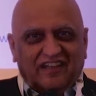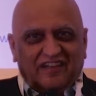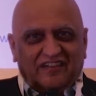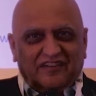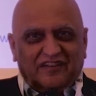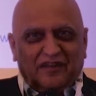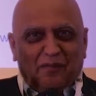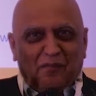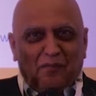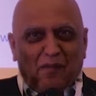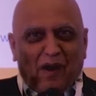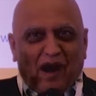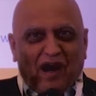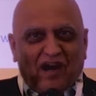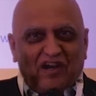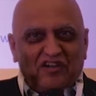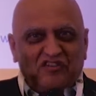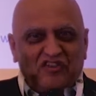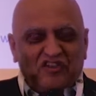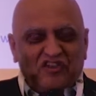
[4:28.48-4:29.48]
the
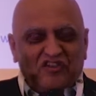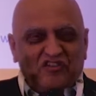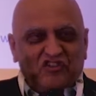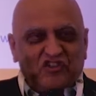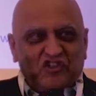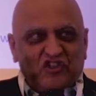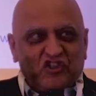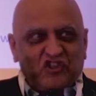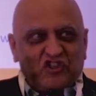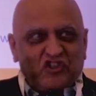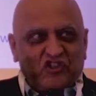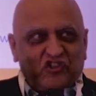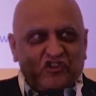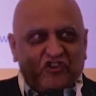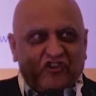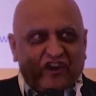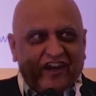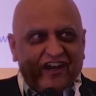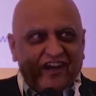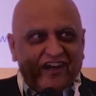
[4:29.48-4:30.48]
margins
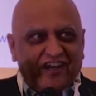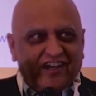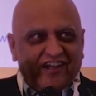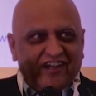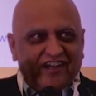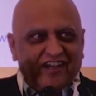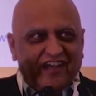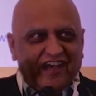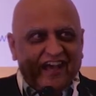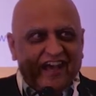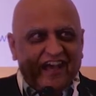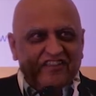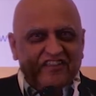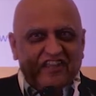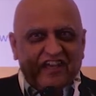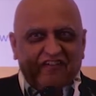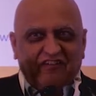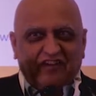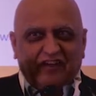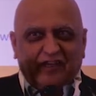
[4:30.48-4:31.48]
shrink, and
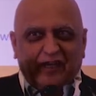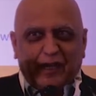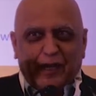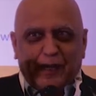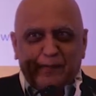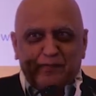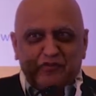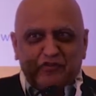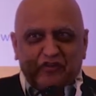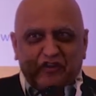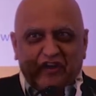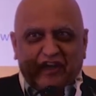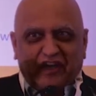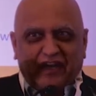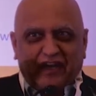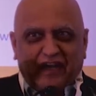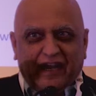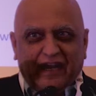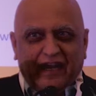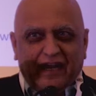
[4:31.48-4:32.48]
they will keep
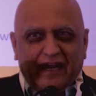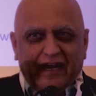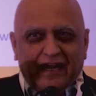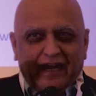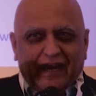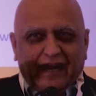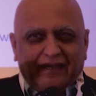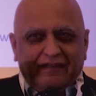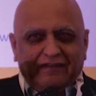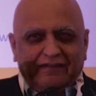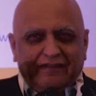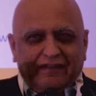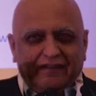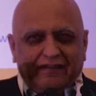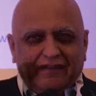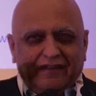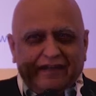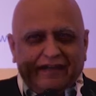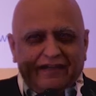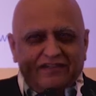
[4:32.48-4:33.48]
shrinking until
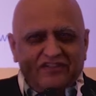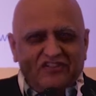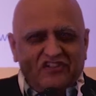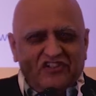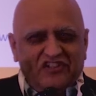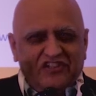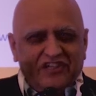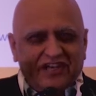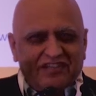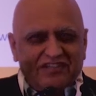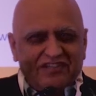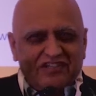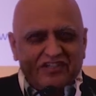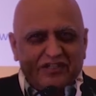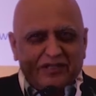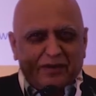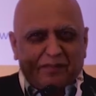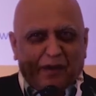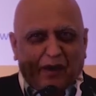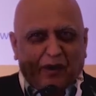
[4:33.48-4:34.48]
they are just
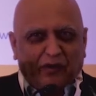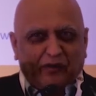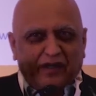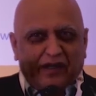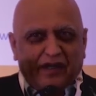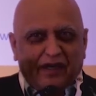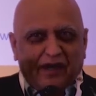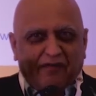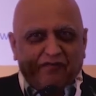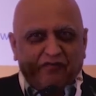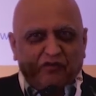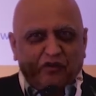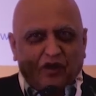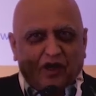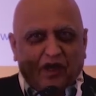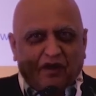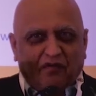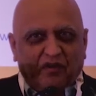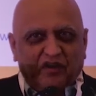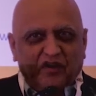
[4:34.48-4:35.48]
about enough to
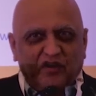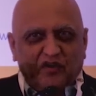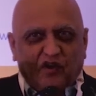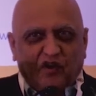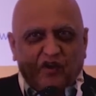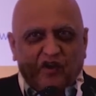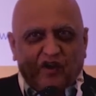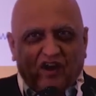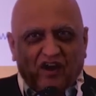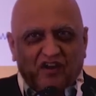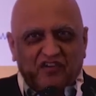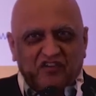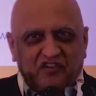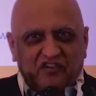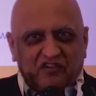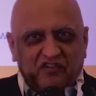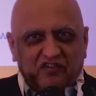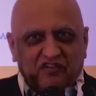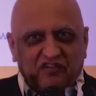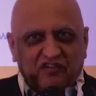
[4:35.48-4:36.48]
cover your
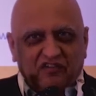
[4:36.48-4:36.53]
costs.